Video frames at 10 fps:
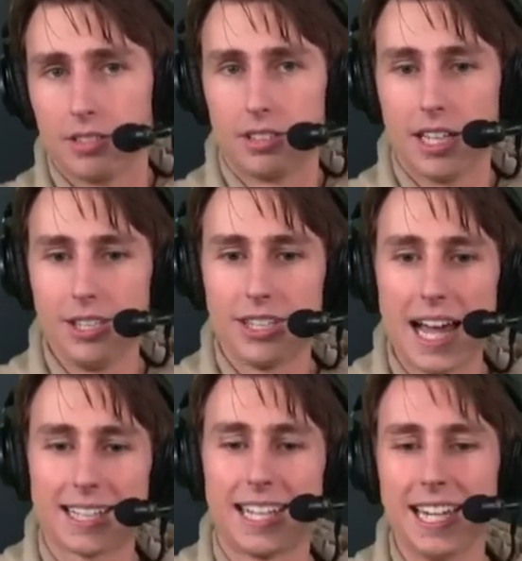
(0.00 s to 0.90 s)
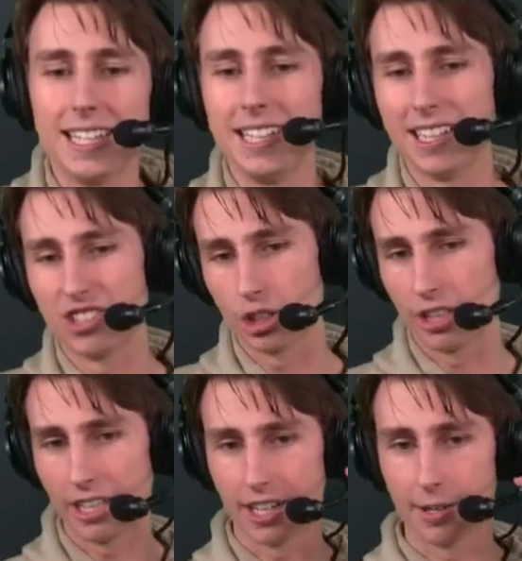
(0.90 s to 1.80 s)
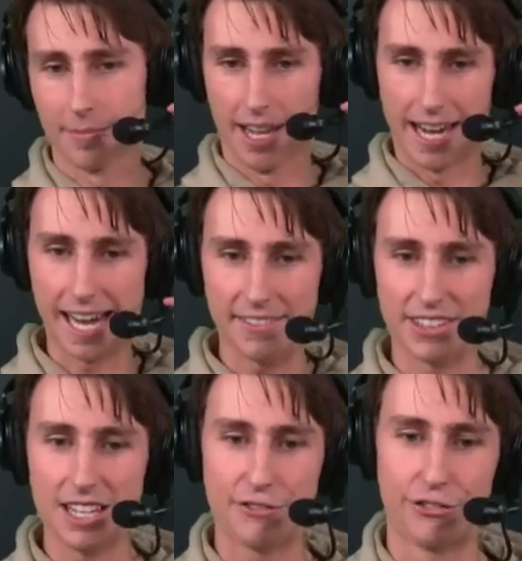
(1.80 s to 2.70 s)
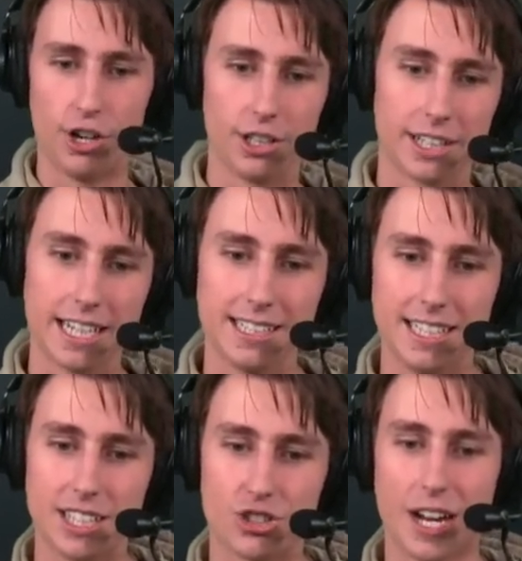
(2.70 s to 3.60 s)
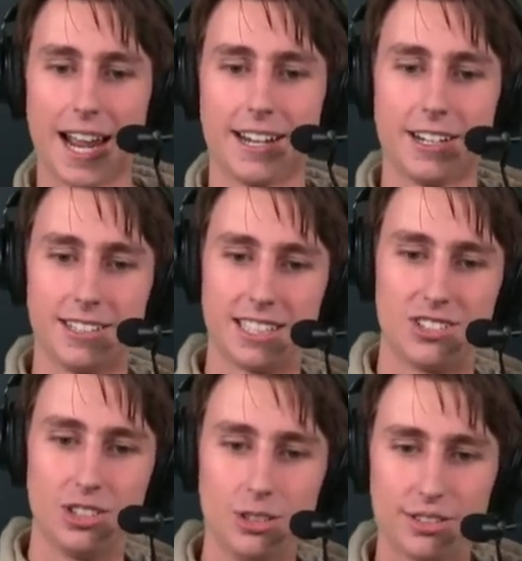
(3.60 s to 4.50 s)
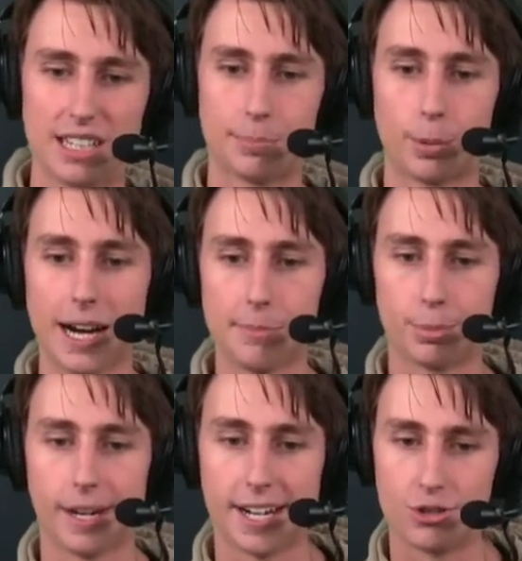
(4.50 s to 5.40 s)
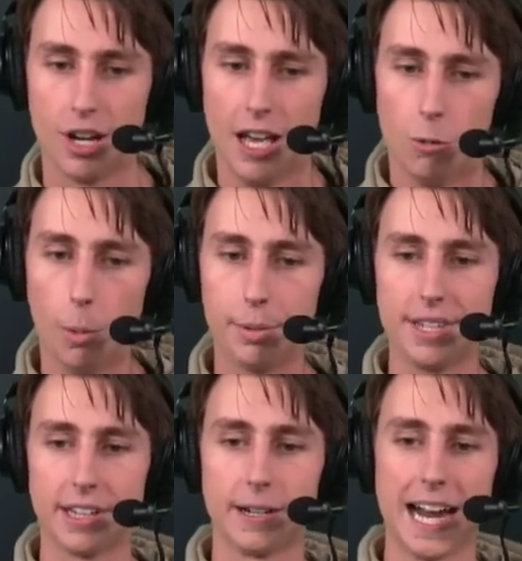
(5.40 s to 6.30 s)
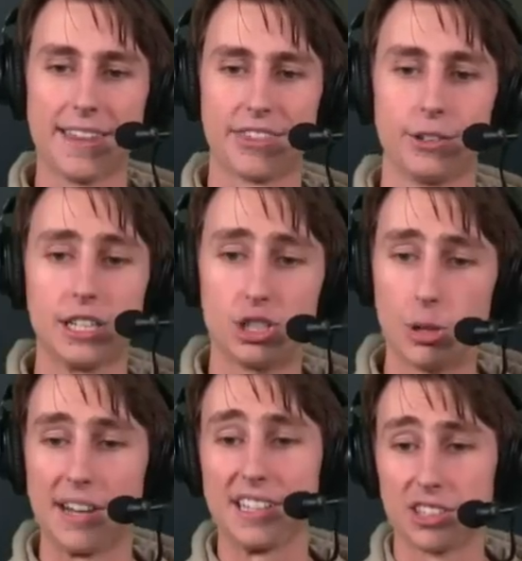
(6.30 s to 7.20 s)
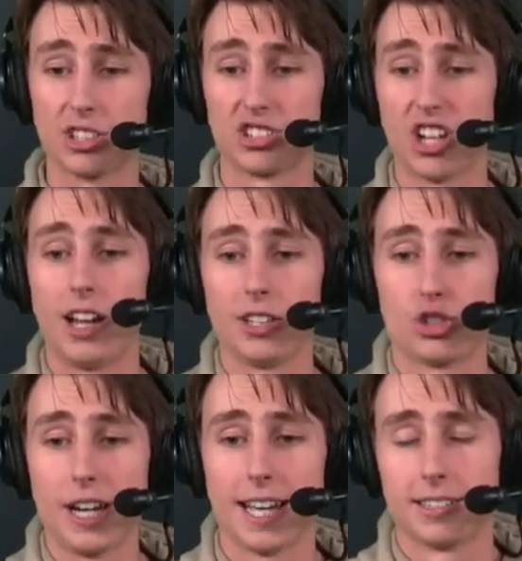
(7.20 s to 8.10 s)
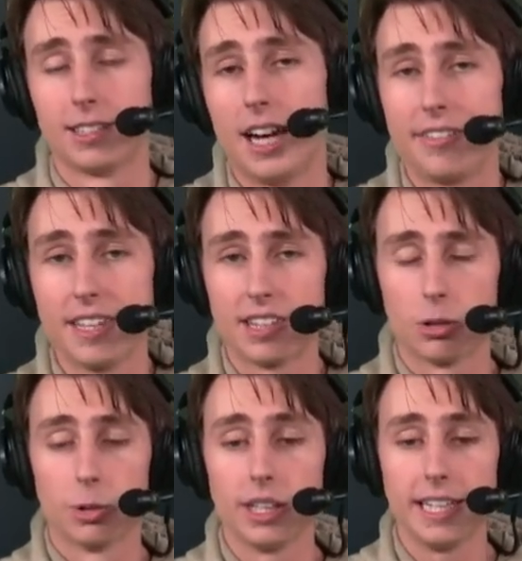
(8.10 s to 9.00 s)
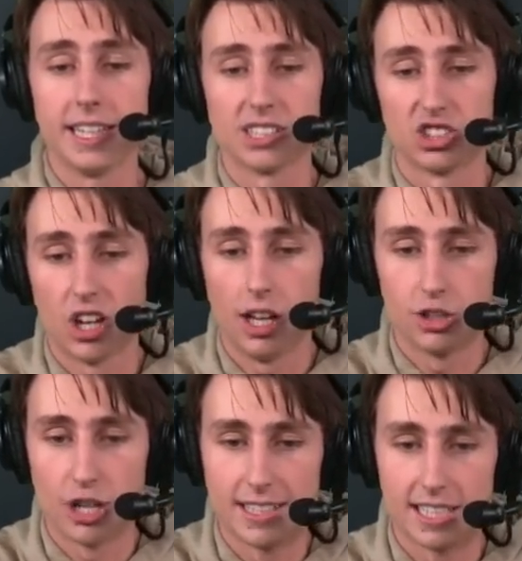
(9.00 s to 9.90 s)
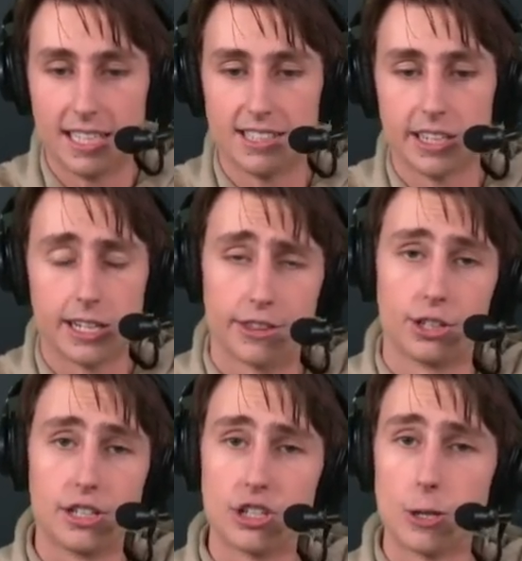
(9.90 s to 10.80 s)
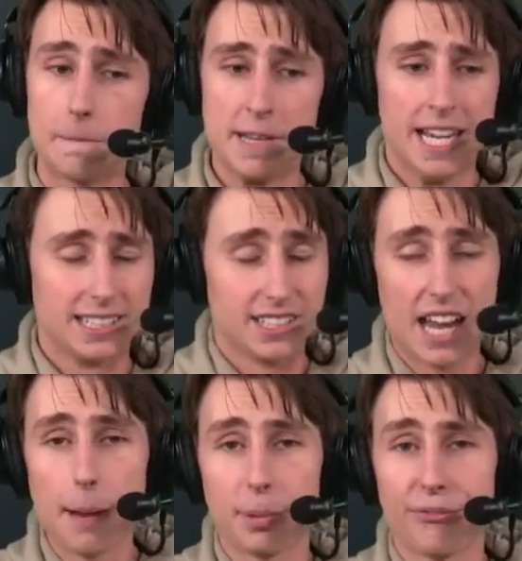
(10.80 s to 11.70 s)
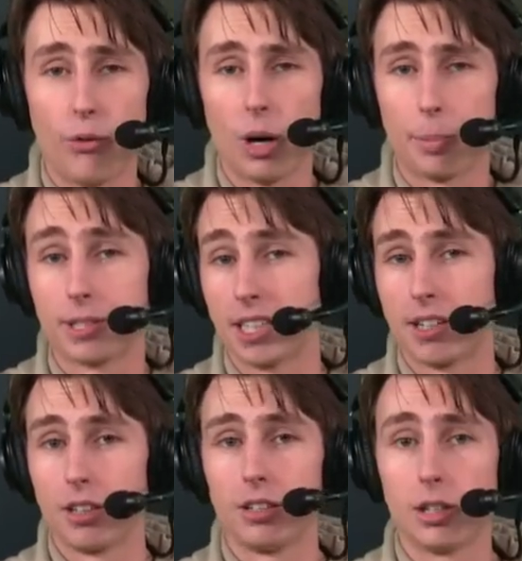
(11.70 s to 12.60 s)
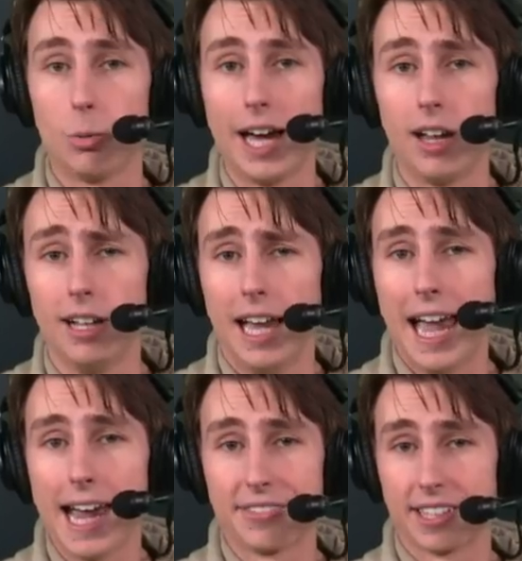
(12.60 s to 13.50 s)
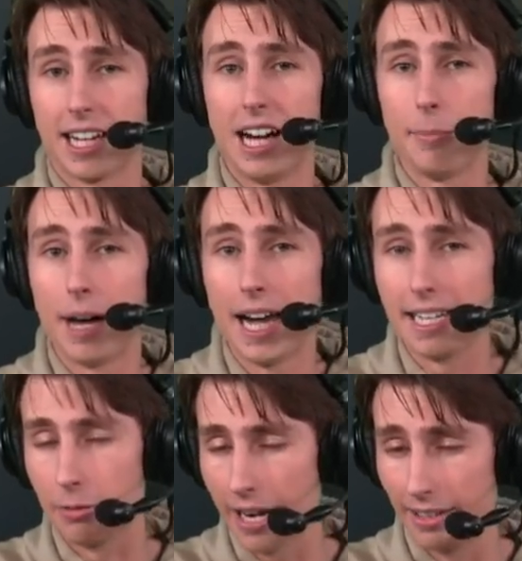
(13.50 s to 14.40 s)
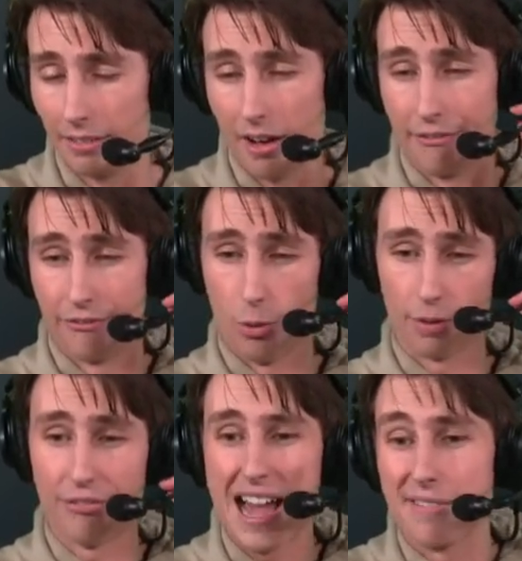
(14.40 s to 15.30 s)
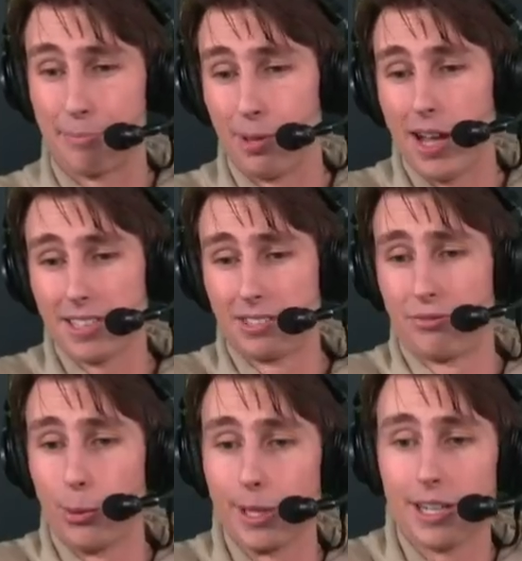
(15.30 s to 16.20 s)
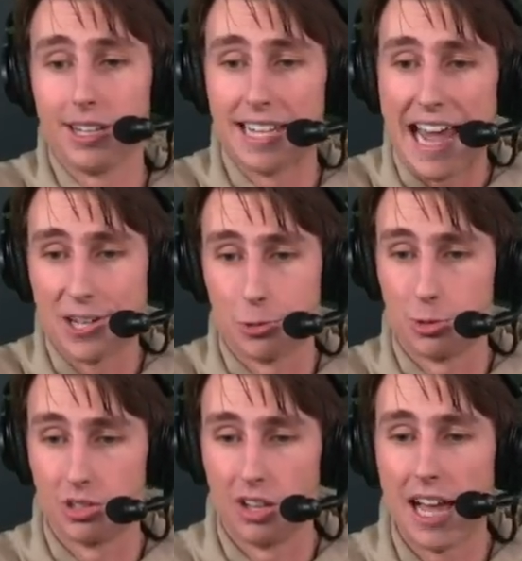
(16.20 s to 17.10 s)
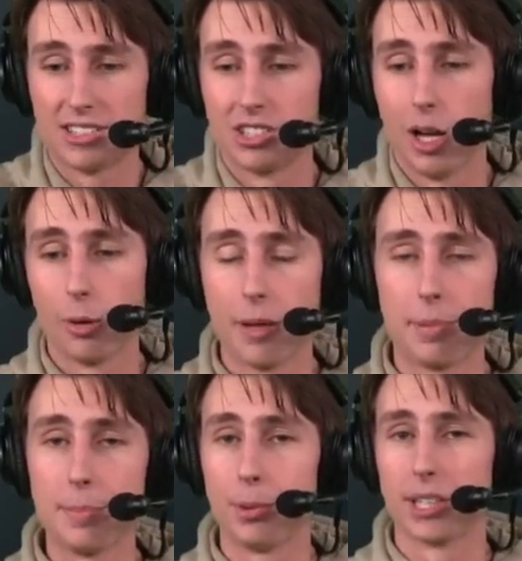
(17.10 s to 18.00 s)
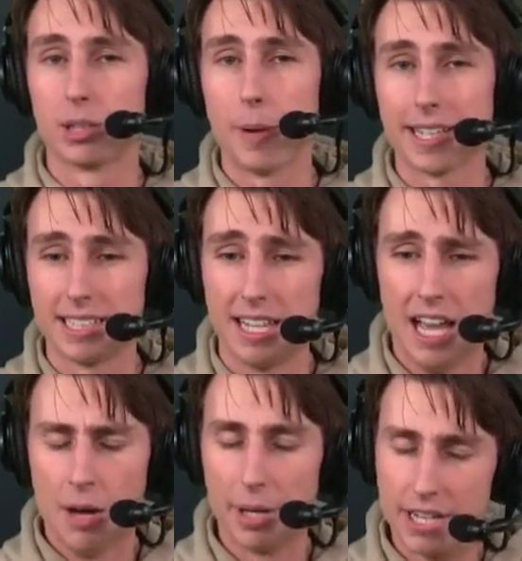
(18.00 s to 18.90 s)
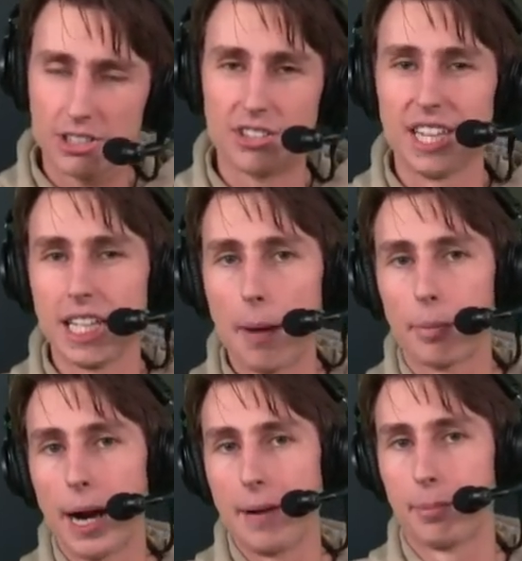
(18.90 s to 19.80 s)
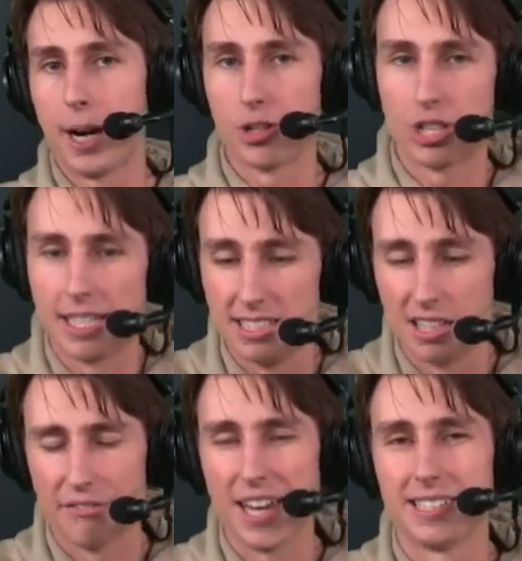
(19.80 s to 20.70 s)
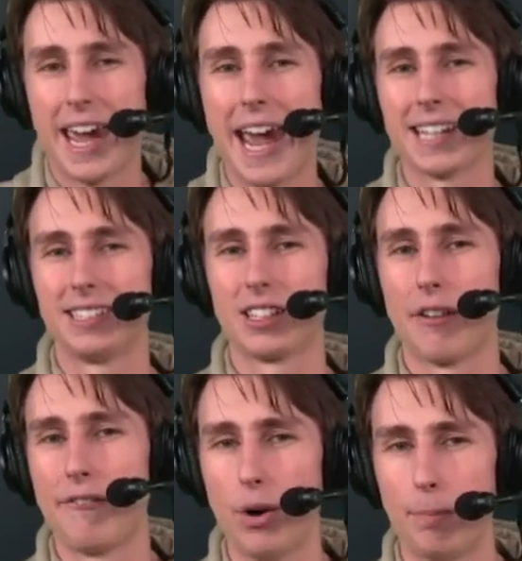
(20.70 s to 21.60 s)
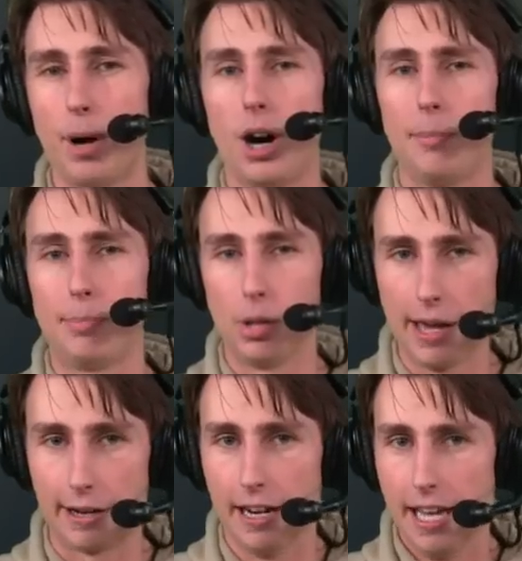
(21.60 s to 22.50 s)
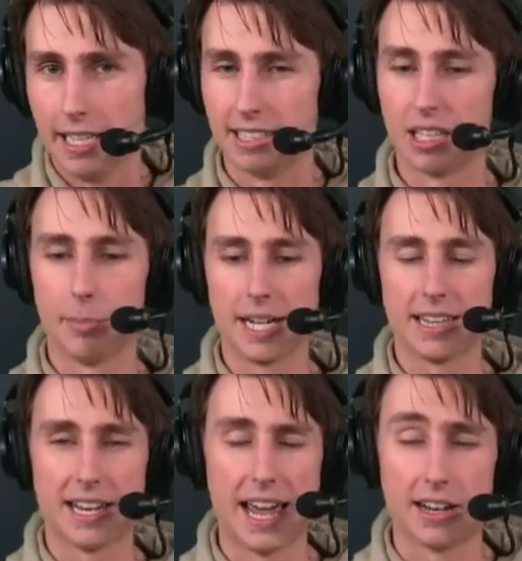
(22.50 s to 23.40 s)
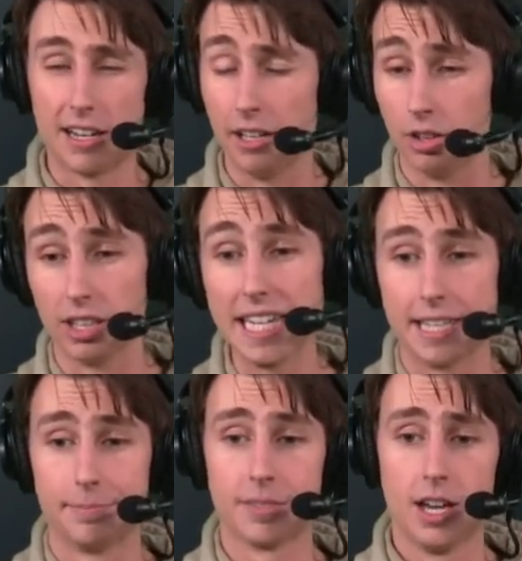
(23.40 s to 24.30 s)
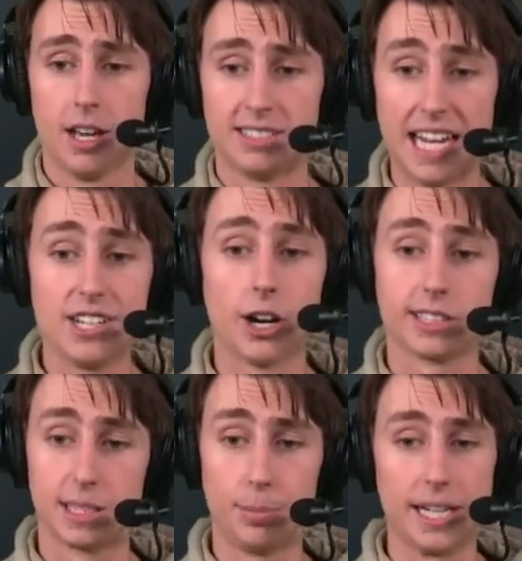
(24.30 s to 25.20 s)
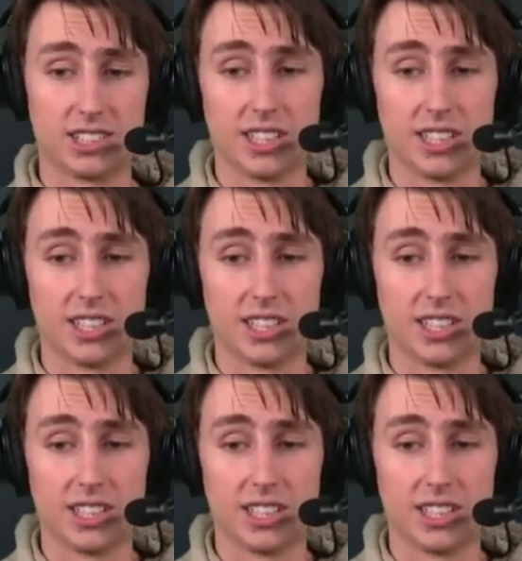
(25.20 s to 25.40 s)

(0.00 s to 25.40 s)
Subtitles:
Then you got King Yinzer here. Anthony Fuller getting in the chat here. He says, do you think Brian Branch will be there at 32? I think there's a solid chance. I think there really is a solid chance that he's there at 32. Did not perform particularly well at the combine. He ran a 4.5 plus 40-yard dash, which was a lot slower than people expected. But here's the thing on Brian Branch, guys. He's a fantastic football player. He's somebody that had an elite 10-yard split.